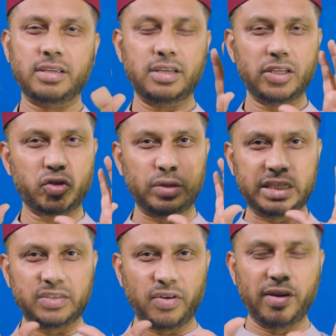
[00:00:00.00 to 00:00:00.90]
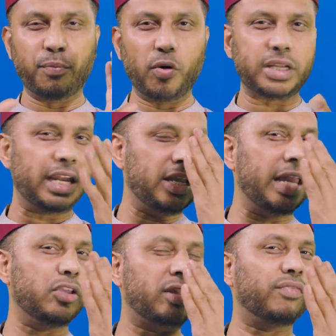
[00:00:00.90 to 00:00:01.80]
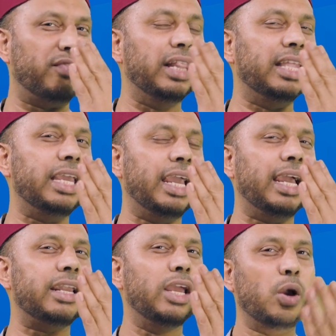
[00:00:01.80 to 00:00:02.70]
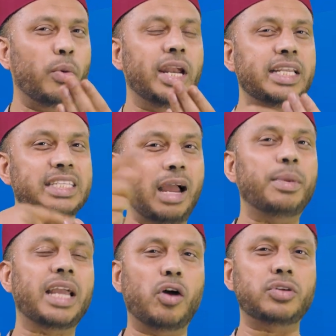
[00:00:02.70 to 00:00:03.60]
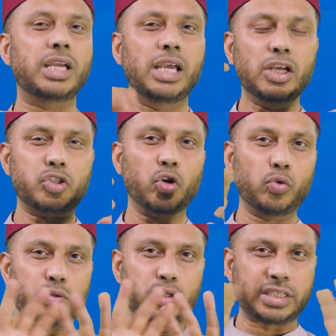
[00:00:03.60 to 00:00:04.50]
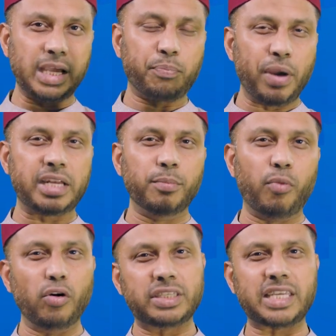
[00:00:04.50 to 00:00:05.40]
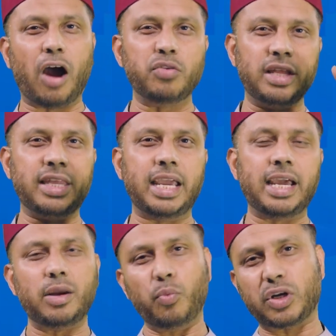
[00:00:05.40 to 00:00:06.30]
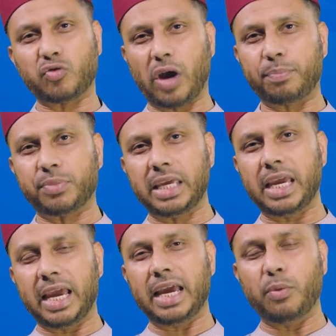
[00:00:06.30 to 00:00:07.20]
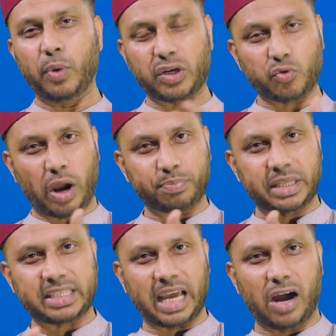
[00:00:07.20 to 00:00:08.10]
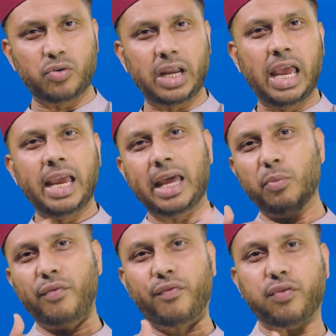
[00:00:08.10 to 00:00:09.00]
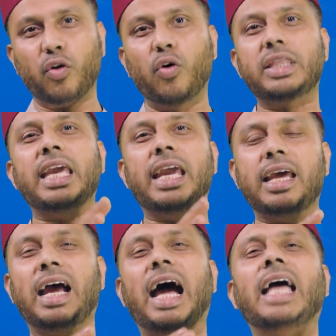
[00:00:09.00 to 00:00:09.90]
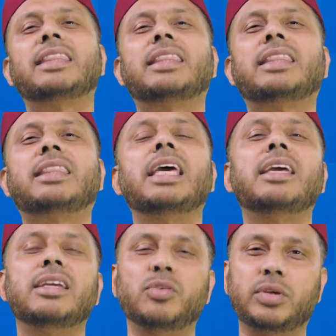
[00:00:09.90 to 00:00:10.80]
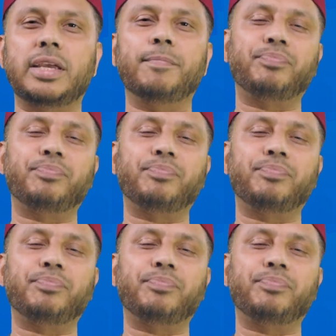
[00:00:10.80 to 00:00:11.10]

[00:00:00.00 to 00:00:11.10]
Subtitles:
So this is very important, and you can feel the air when it is coming out. So separating both sound and the air, we trap the air, we trap the sound, and we flow the air. At. Okay.